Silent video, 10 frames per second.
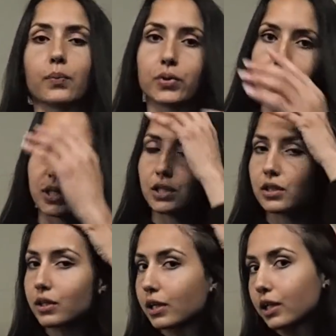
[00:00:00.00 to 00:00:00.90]

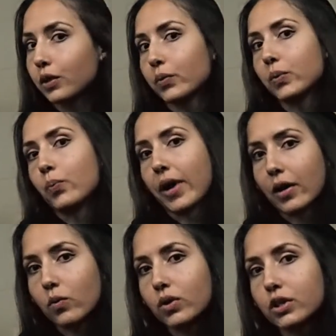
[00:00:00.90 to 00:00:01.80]
positioned a little bit
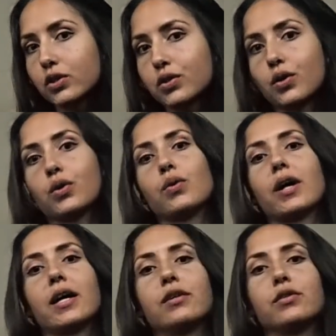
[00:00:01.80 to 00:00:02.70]
backwards so
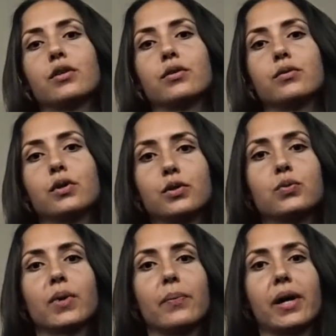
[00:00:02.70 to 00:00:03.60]
I don't
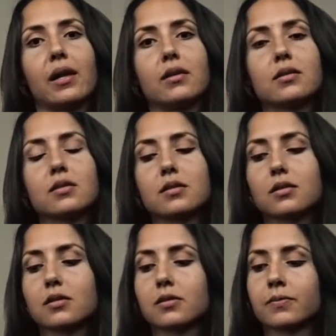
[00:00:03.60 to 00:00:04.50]
lose my
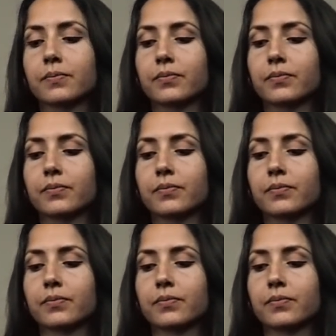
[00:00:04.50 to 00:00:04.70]
balance.